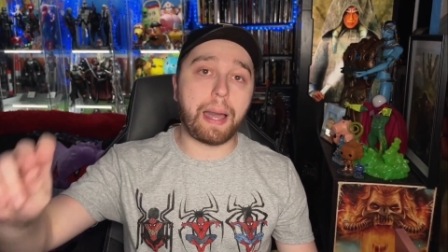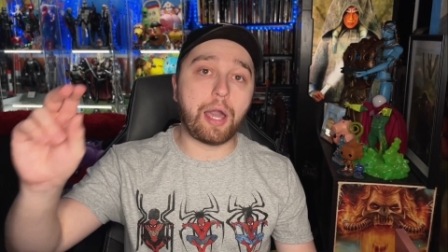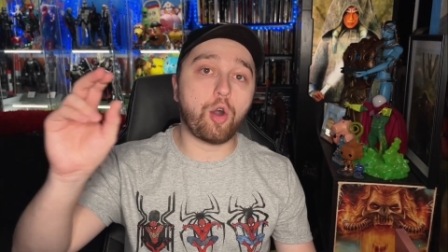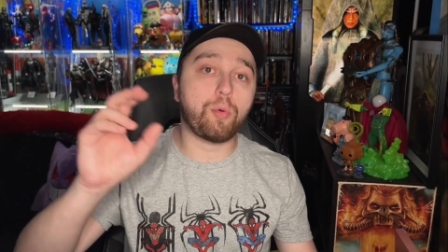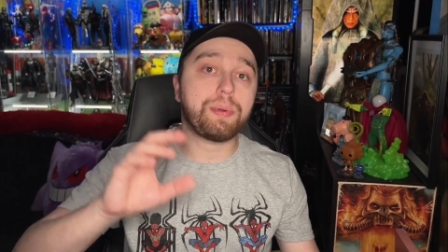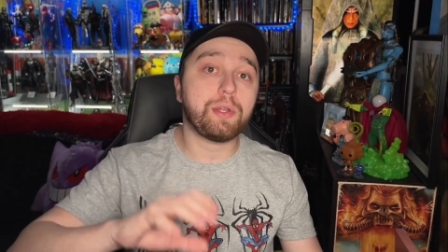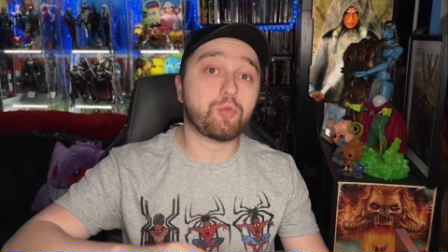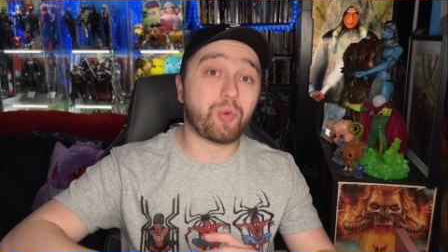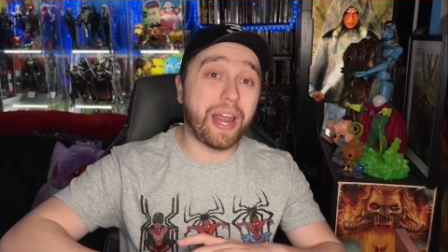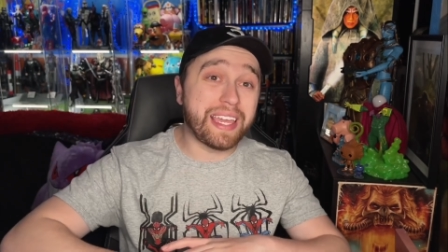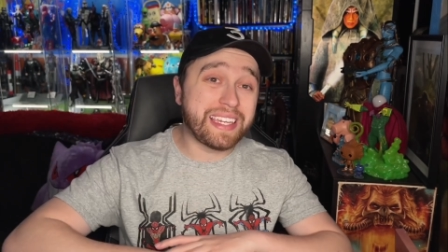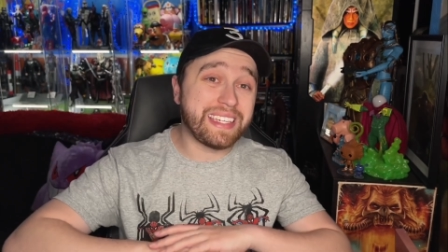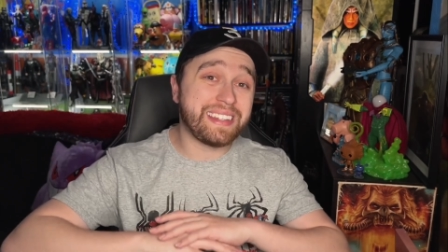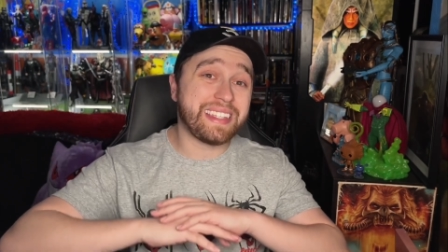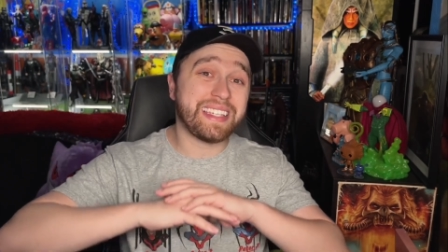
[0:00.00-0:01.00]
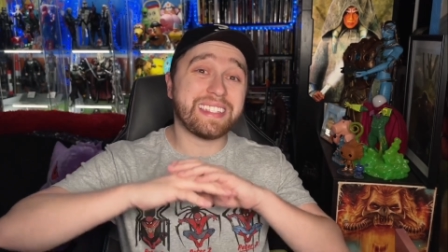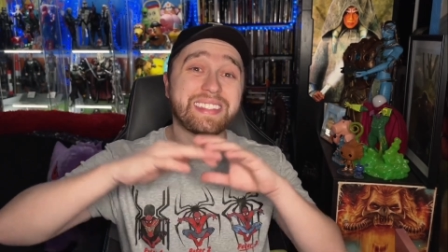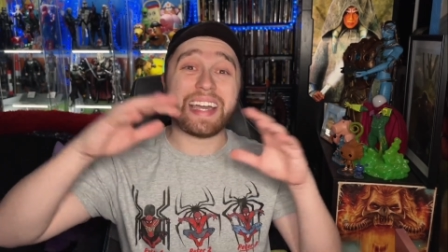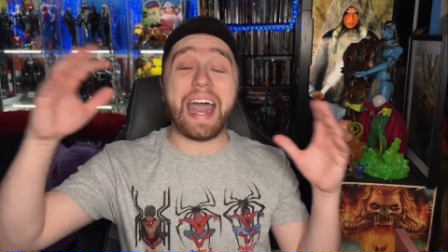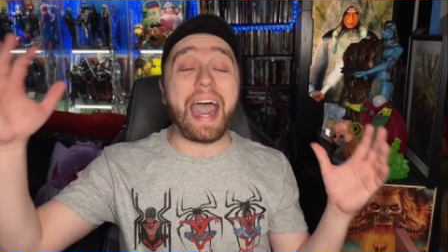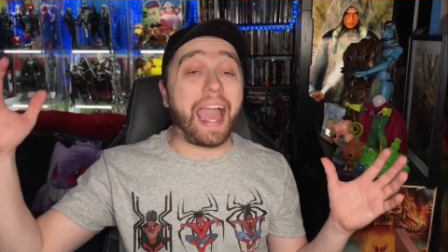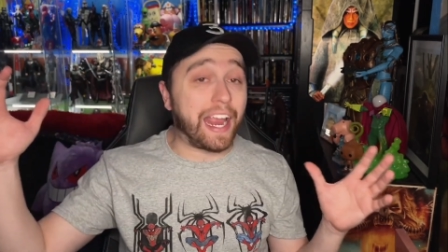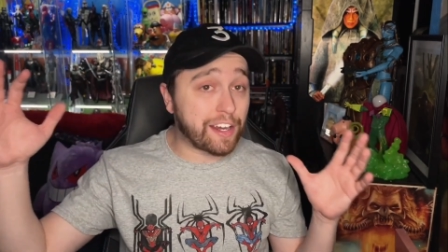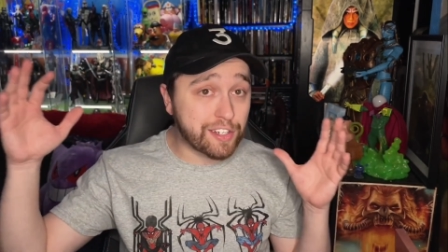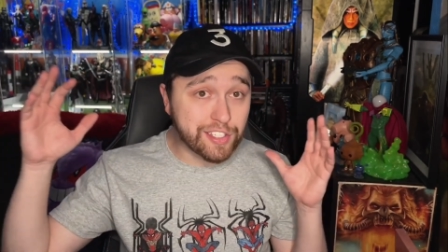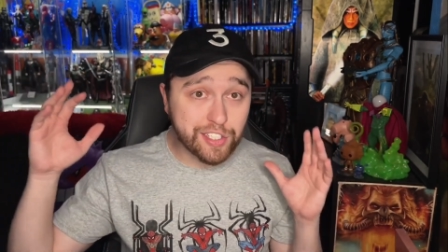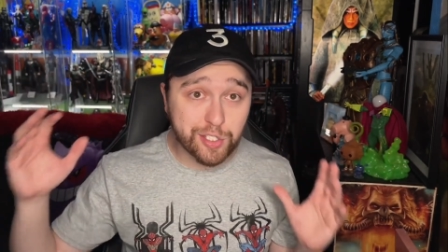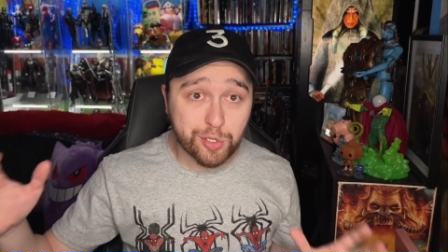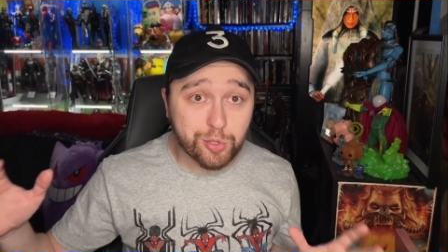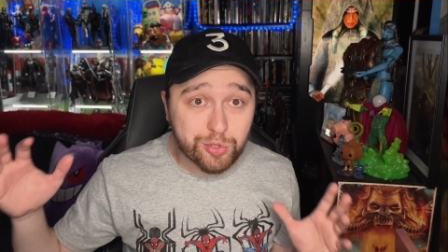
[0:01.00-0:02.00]
I will be ranking the entire
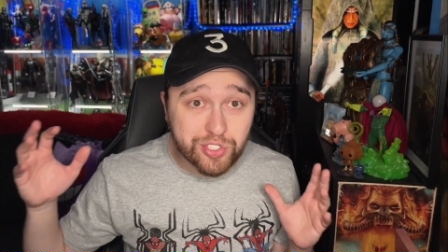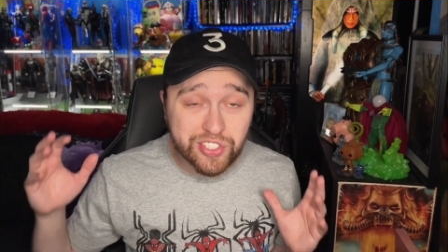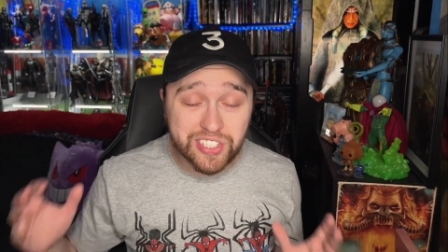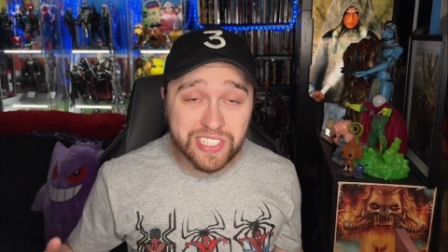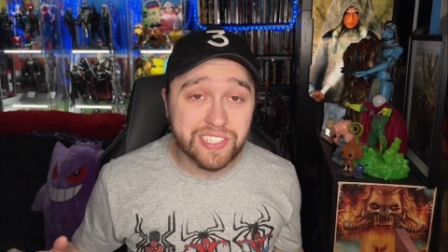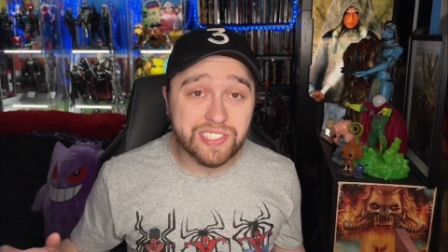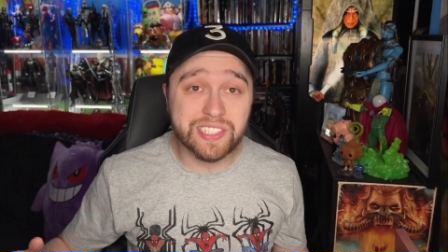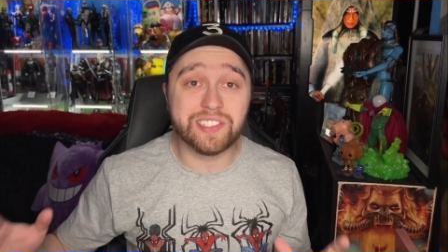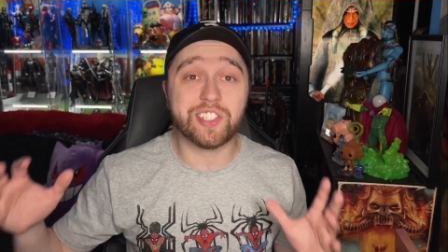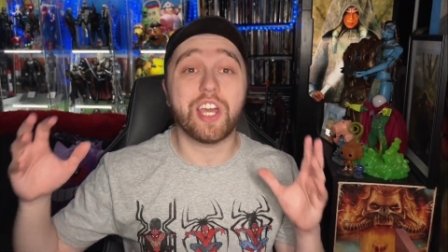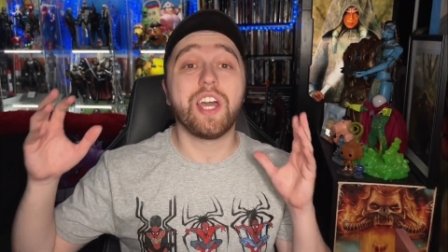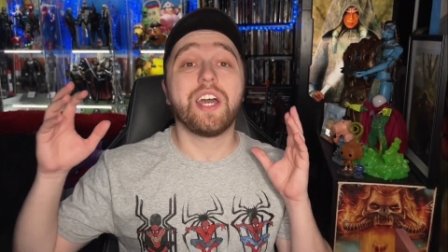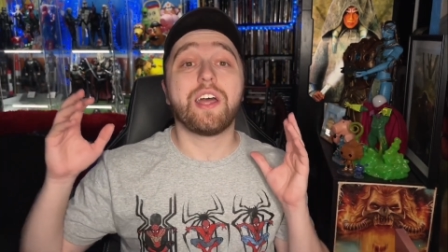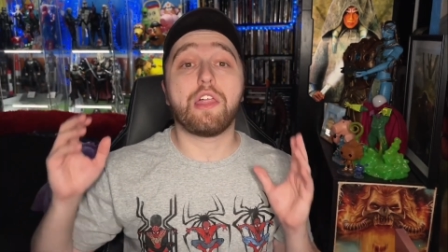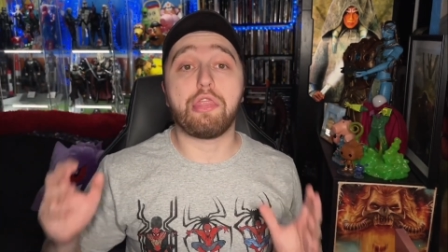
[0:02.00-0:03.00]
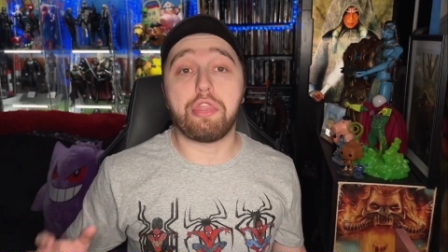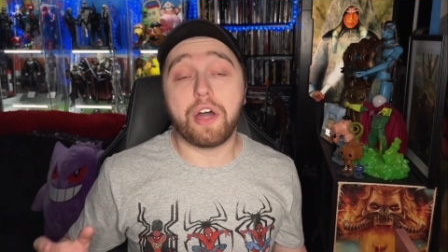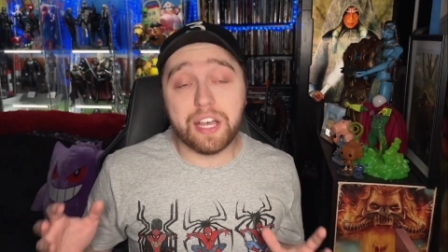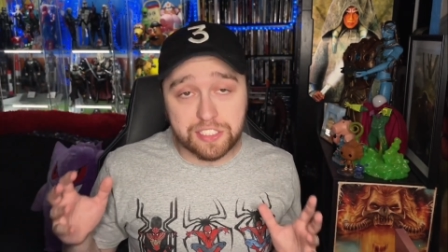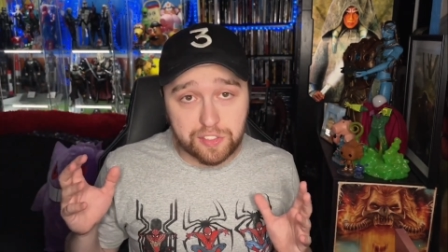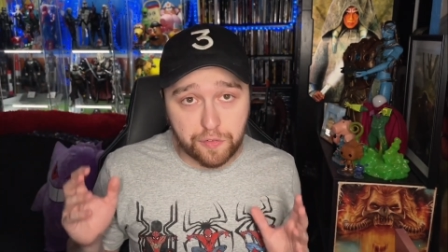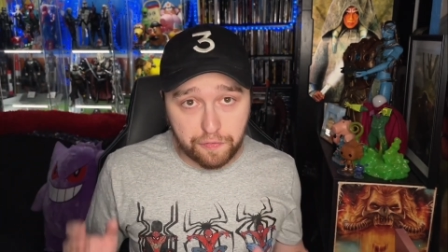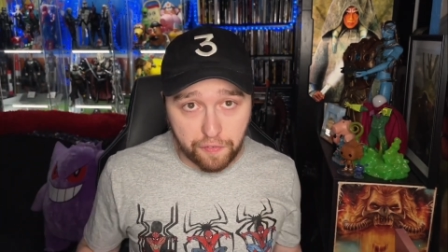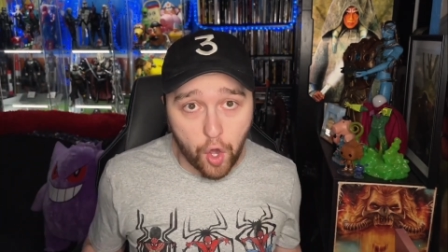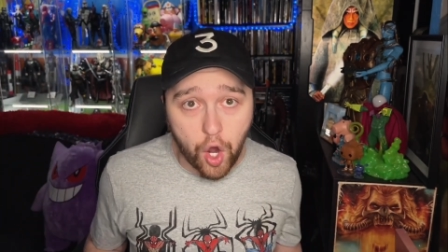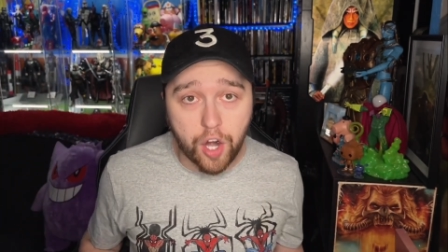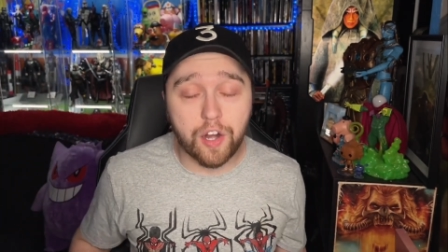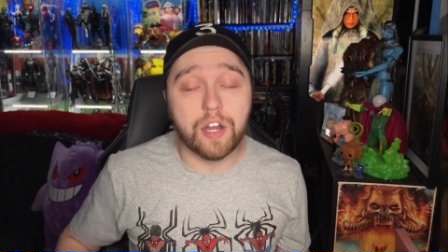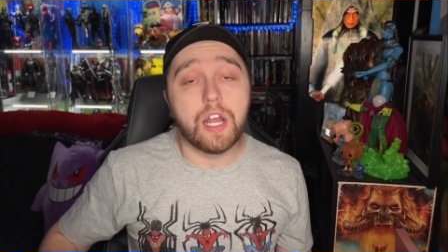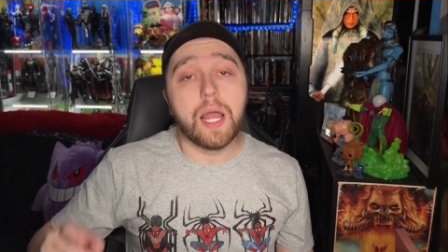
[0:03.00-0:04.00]
You seasons thus far.